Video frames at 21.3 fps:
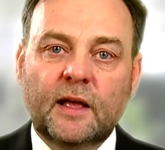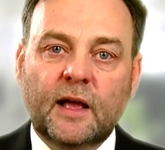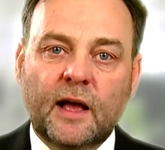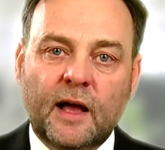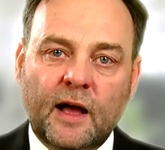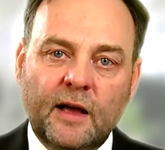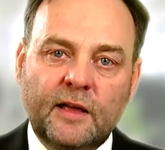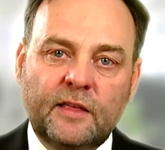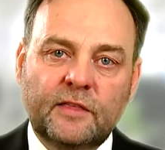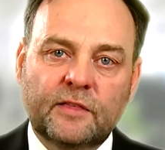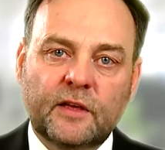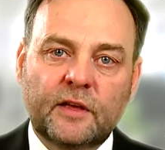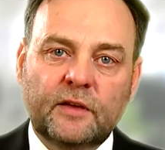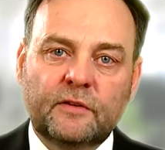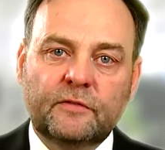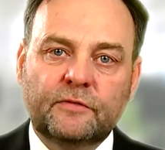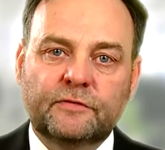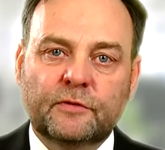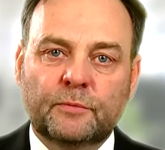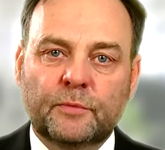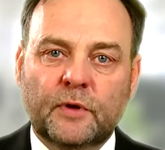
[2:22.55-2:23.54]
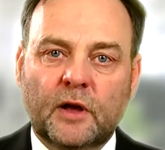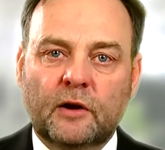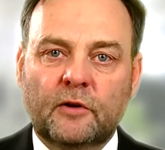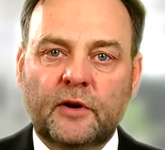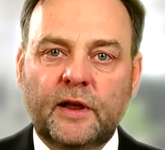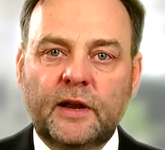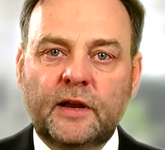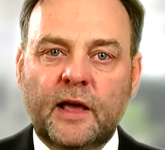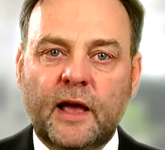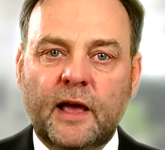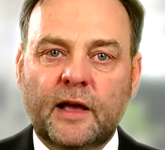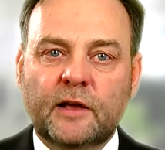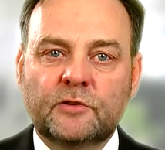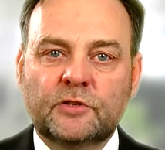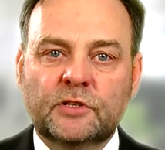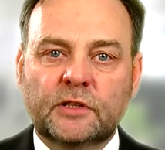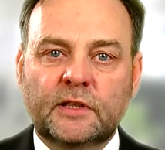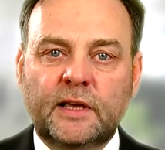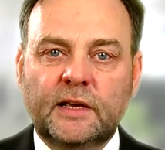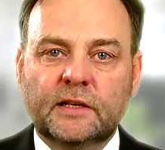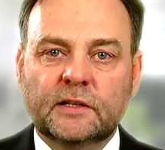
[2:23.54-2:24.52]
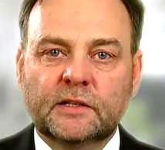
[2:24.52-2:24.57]
either from our in-house
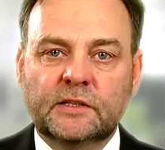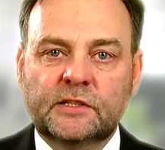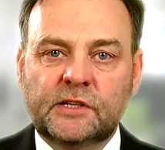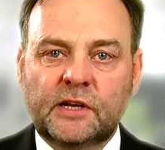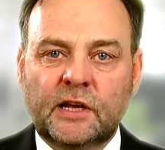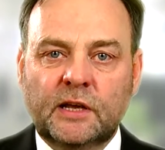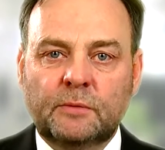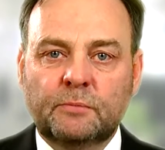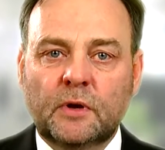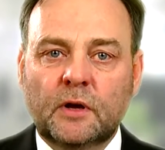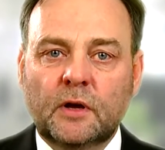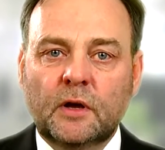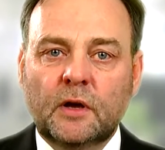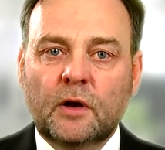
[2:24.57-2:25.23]
legal team